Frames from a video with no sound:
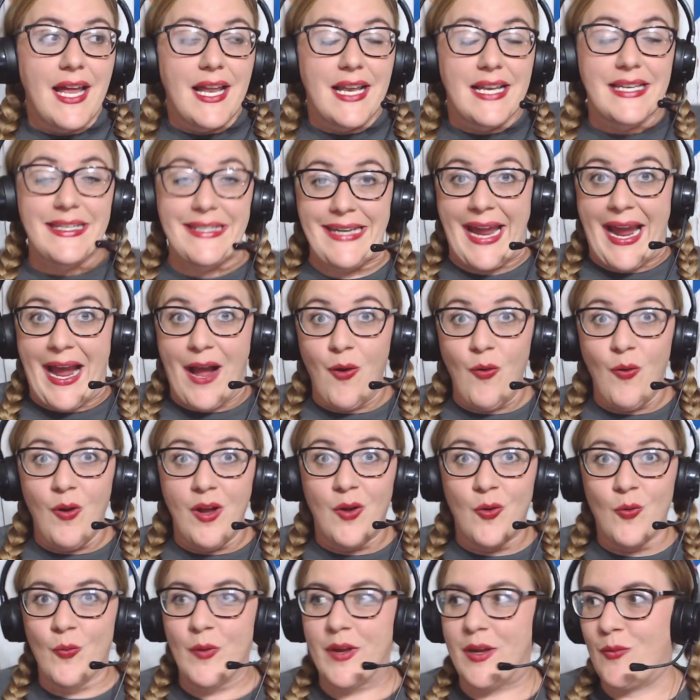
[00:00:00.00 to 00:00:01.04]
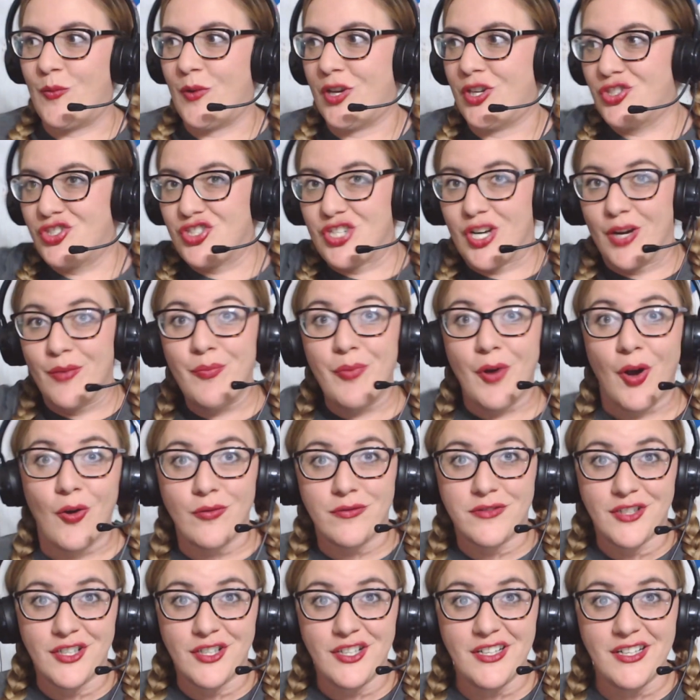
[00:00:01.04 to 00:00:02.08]
Now we will jump
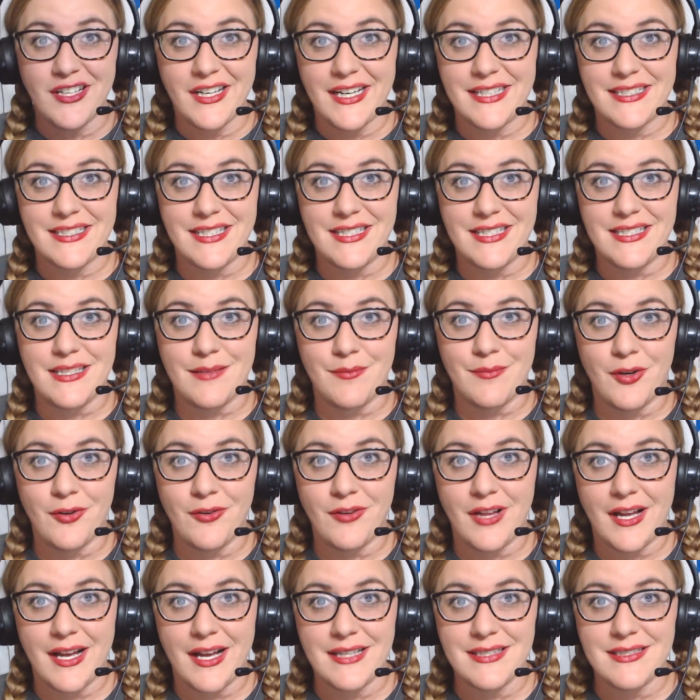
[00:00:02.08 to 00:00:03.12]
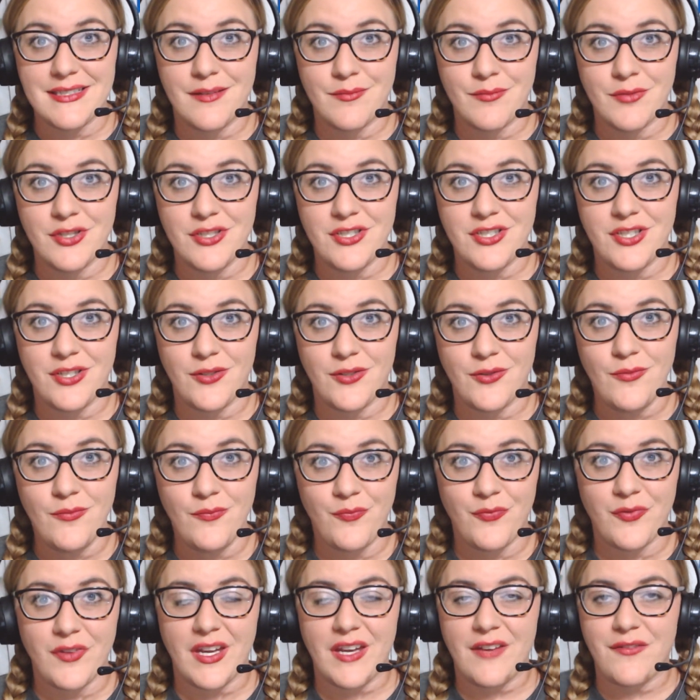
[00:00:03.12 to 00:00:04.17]
over into demo class number 2.
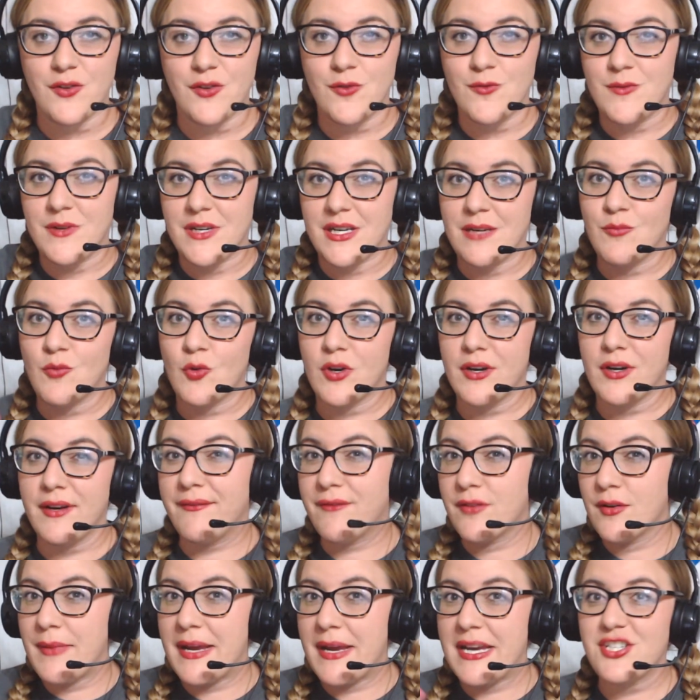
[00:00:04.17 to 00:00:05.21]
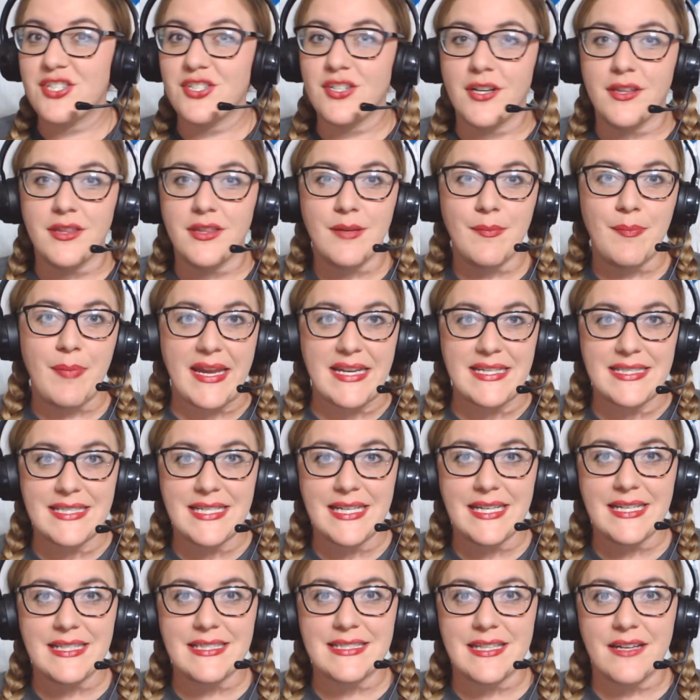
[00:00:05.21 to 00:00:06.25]
If you need more information on the
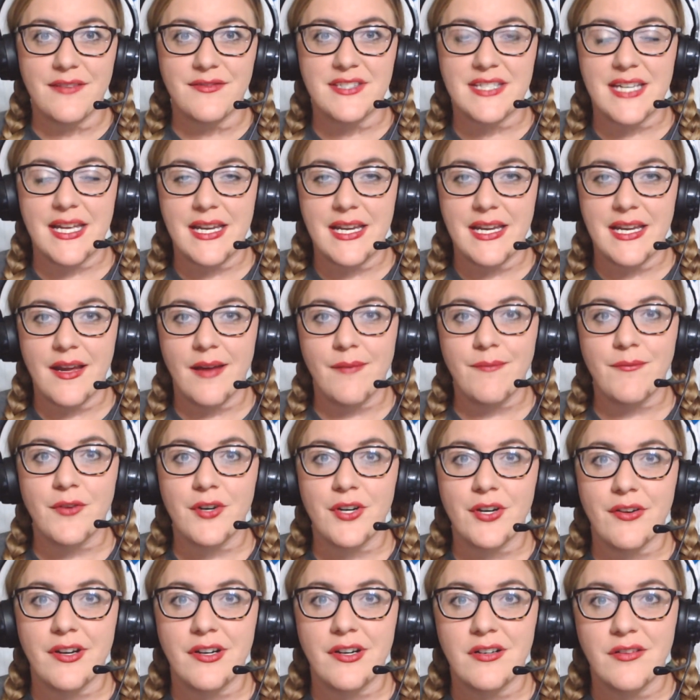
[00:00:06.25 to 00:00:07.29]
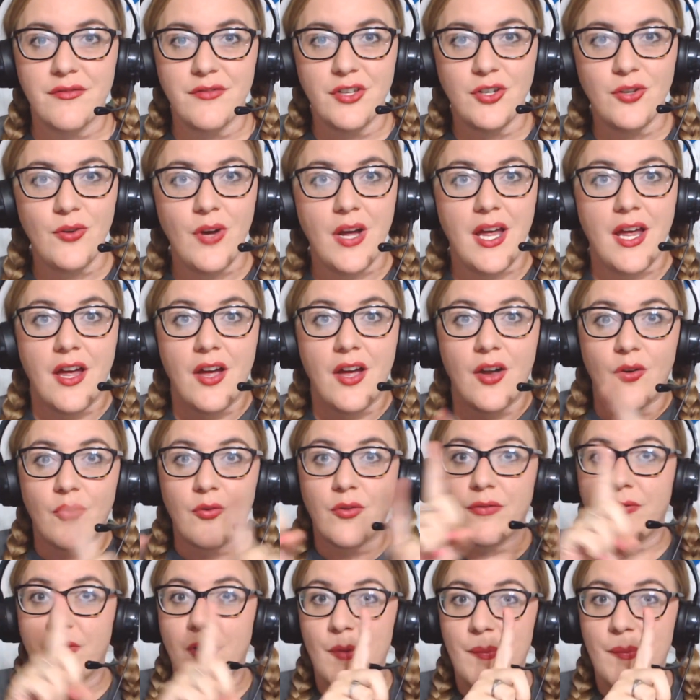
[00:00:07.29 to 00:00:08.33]
basics of setting up for your interview,
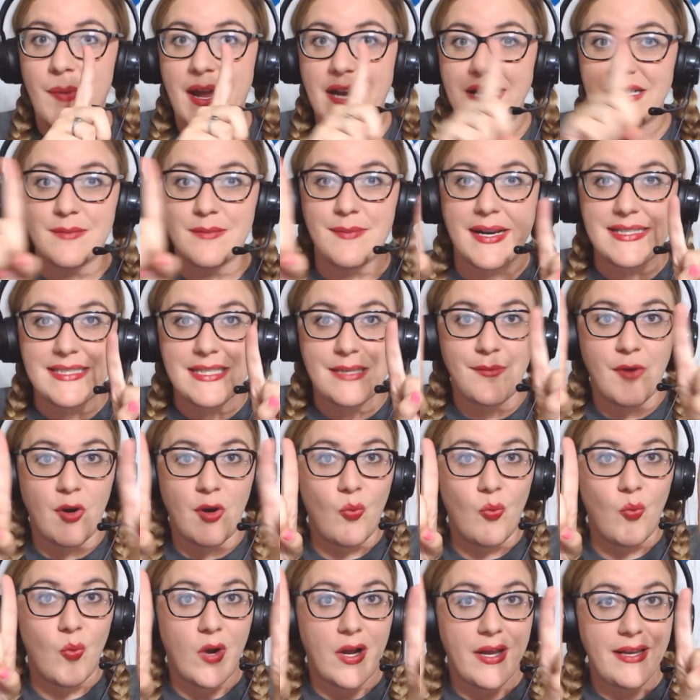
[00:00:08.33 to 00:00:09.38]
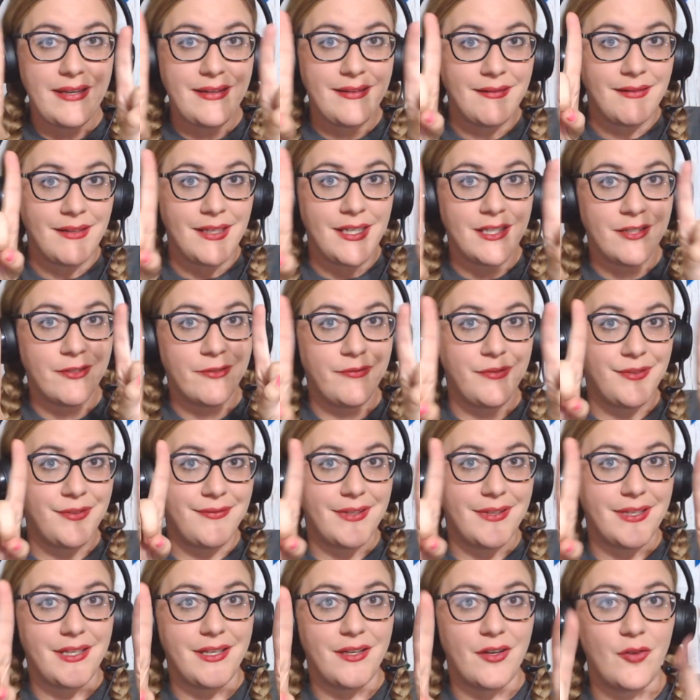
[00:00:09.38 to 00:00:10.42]
refer back to my Demo 1 interview
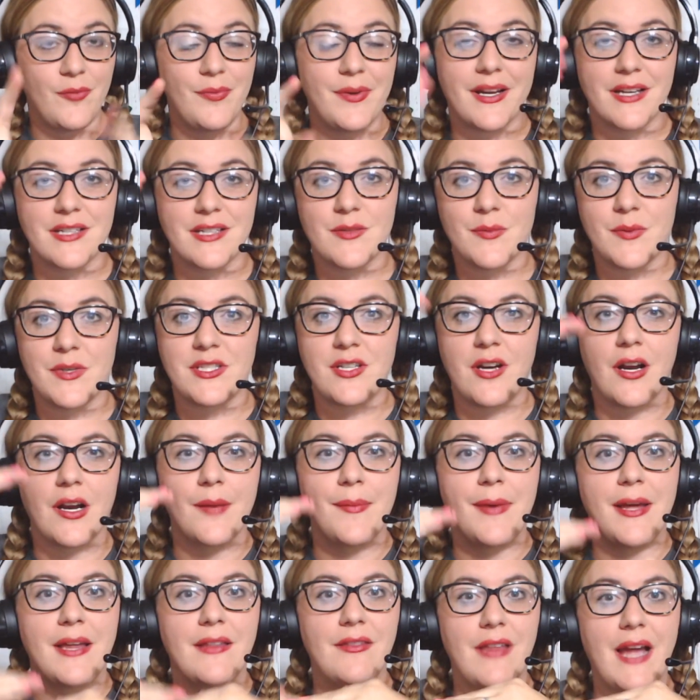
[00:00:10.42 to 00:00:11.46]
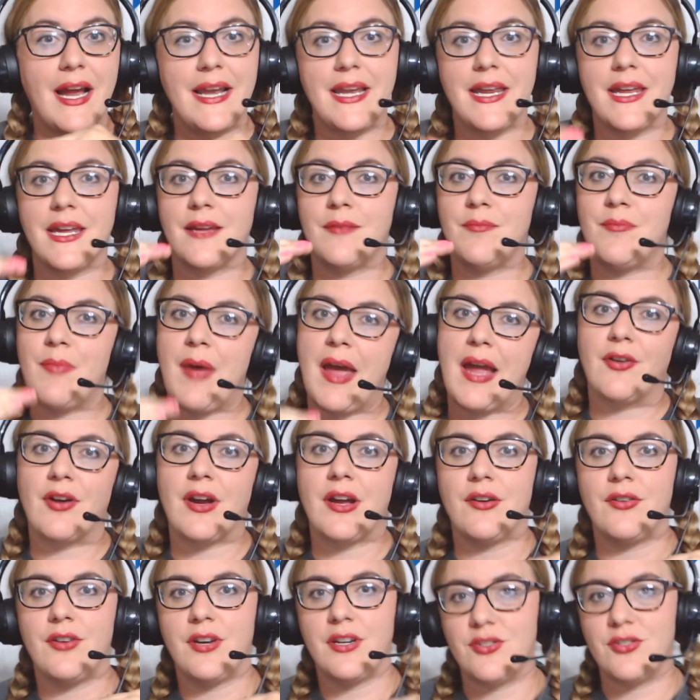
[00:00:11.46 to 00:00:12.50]
video because we talk about lighting and
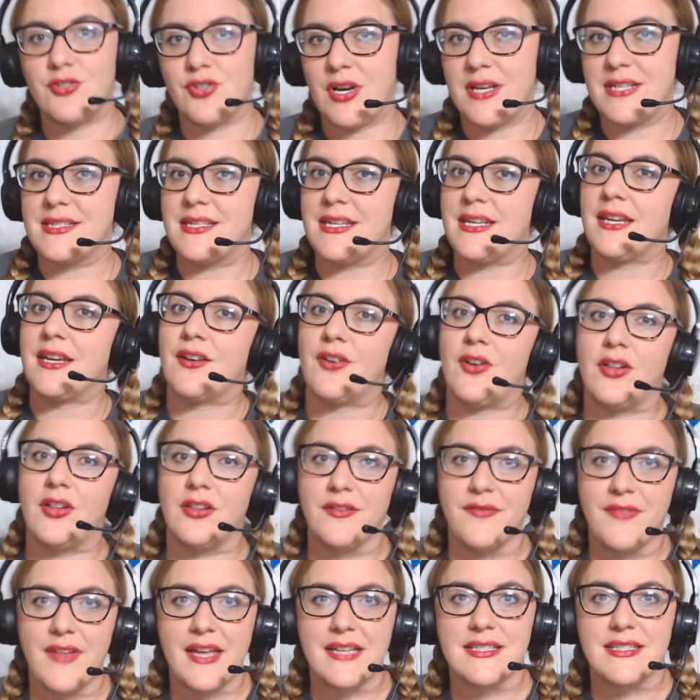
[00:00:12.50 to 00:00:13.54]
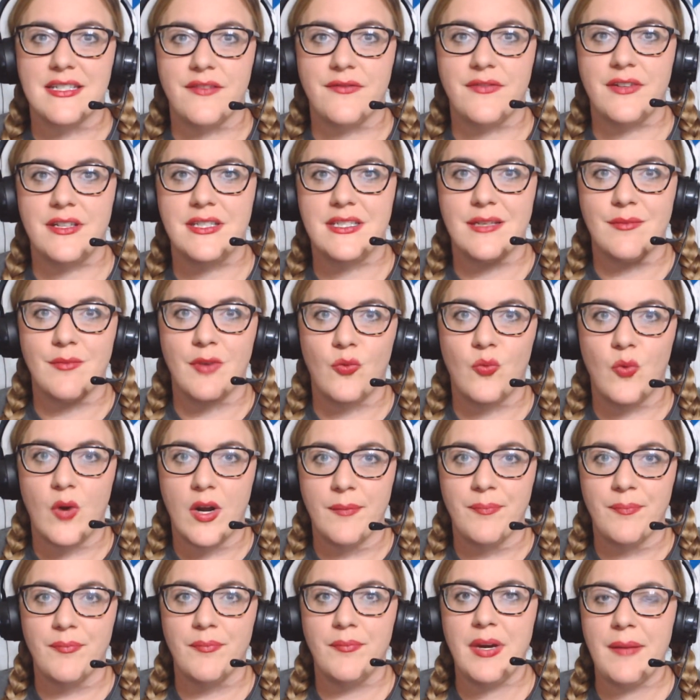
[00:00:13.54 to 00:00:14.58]
background and dressing and all of that stuff in Demo 1.
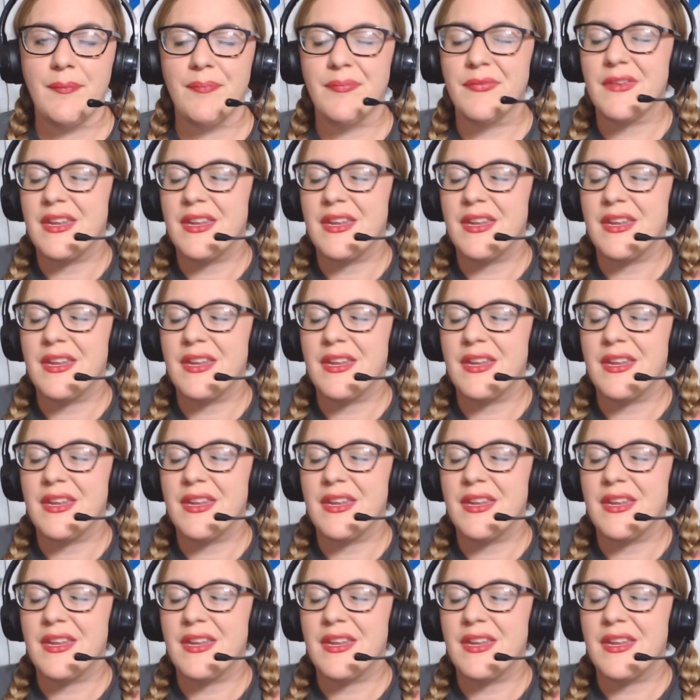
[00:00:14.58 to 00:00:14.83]
But